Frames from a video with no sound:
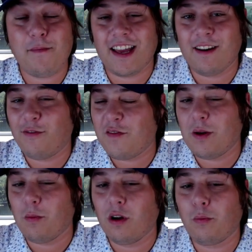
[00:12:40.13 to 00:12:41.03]
Again,
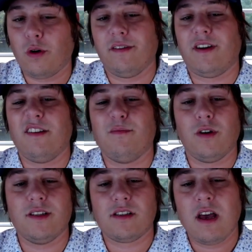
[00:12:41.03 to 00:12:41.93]
51.5
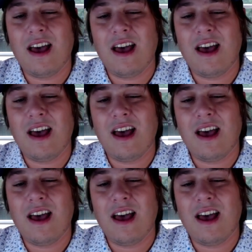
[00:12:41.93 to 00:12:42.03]
points.